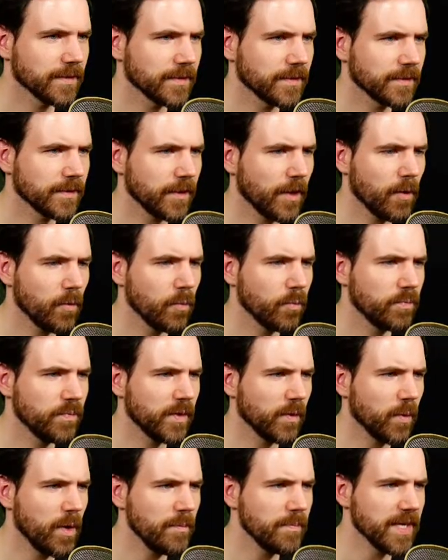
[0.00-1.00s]
There, there
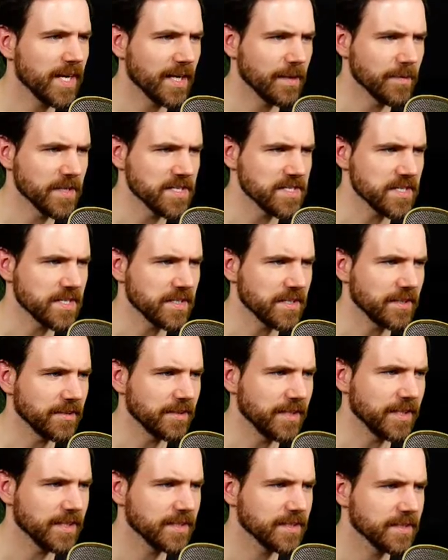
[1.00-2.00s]
won't be enemies in here,
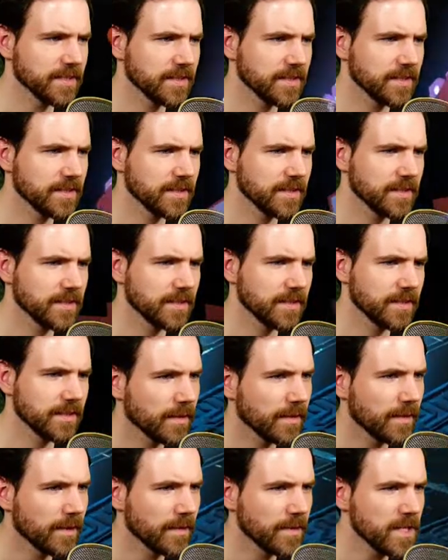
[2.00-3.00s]
right?
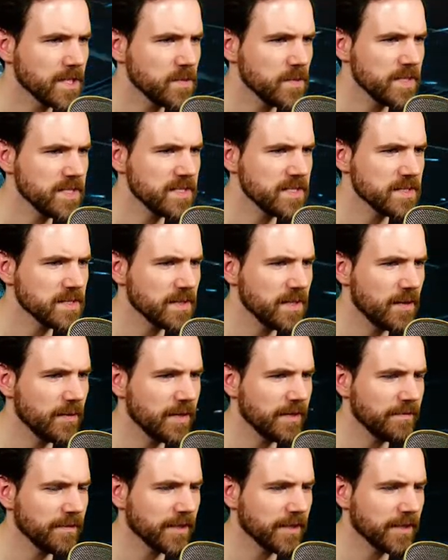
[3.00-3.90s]
Are these ones low enough I